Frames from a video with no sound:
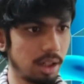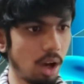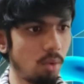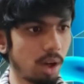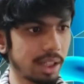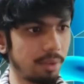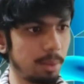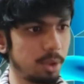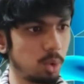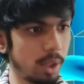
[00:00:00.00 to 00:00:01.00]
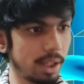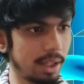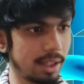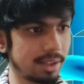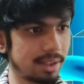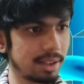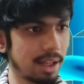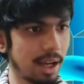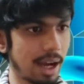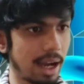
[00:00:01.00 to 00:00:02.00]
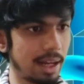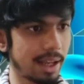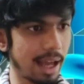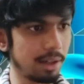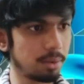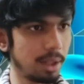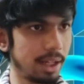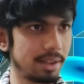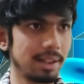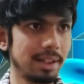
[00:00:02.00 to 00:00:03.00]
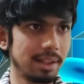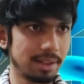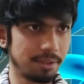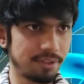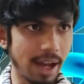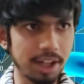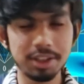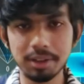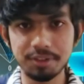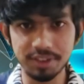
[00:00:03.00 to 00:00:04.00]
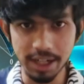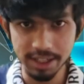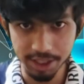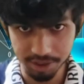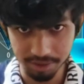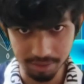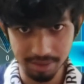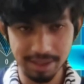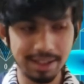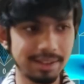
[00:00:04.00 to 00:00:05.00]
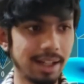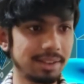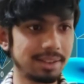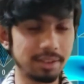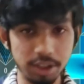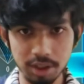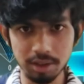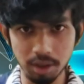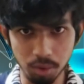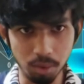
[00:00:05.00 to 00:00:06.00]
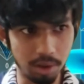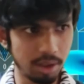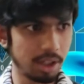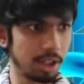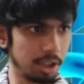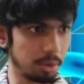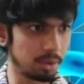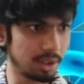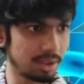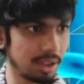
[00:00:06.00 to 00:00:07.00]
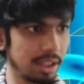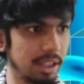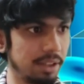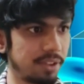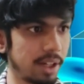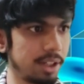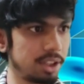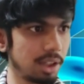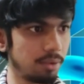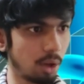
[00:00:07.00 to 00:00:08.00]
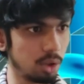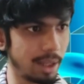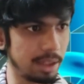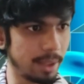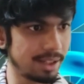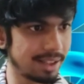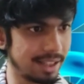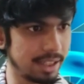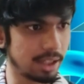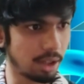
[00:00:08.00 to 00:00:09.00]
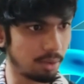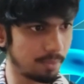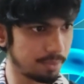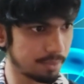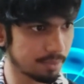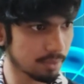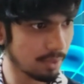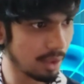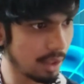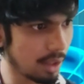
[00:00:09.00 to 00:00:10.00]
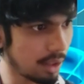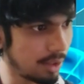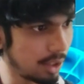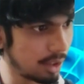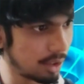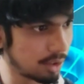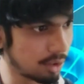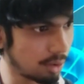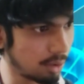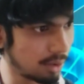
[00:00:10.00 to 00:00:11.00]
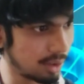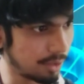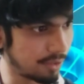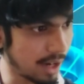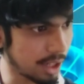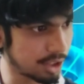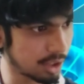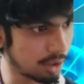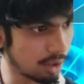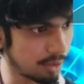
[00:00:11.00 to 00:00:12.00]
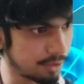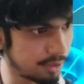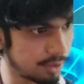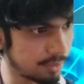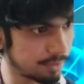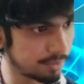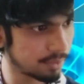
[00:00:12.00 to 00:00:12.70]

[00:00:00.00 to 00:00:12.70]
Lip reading: Now what I will be doing is I'll calculate the fraction of radiation that is reaching the hole due to this differential volume element d tau. So the fraction of